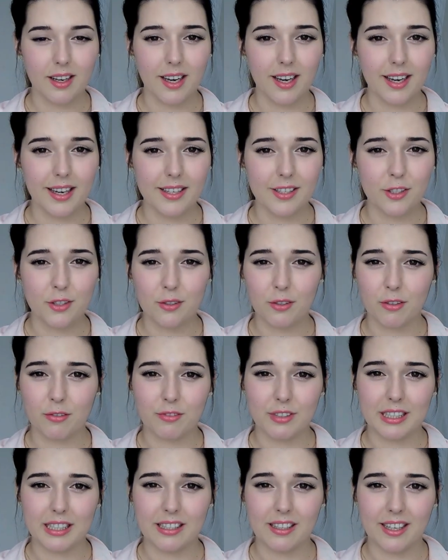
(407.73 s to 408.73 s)
I do not
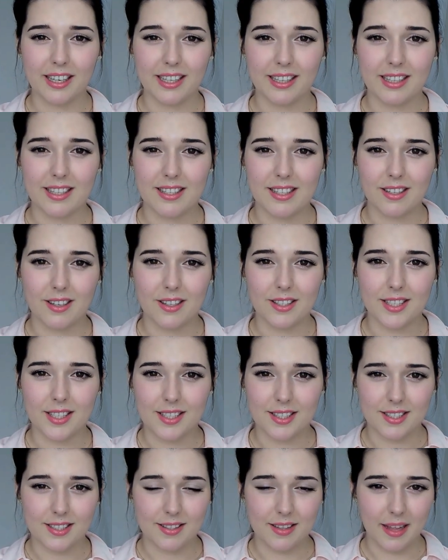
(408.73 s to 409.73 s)
really like these
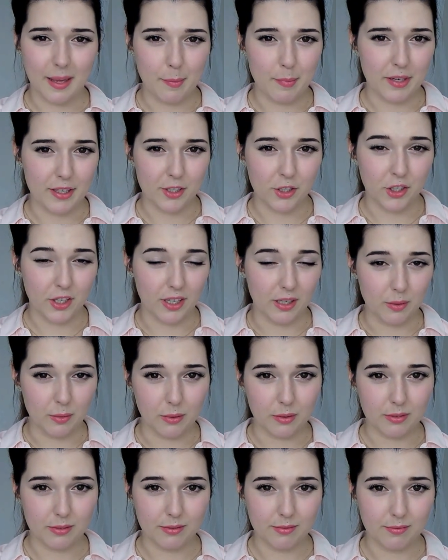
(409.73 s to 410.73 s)
glosses that much at
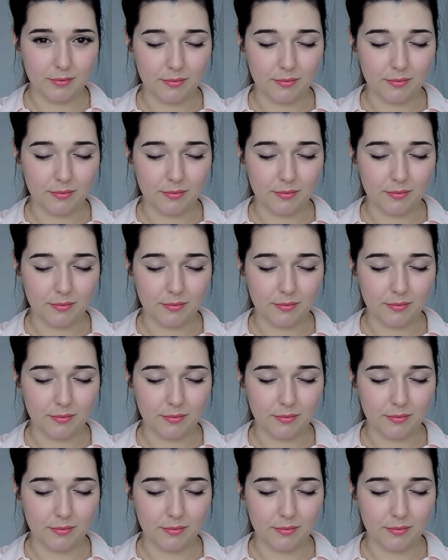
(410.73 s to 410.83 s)
all.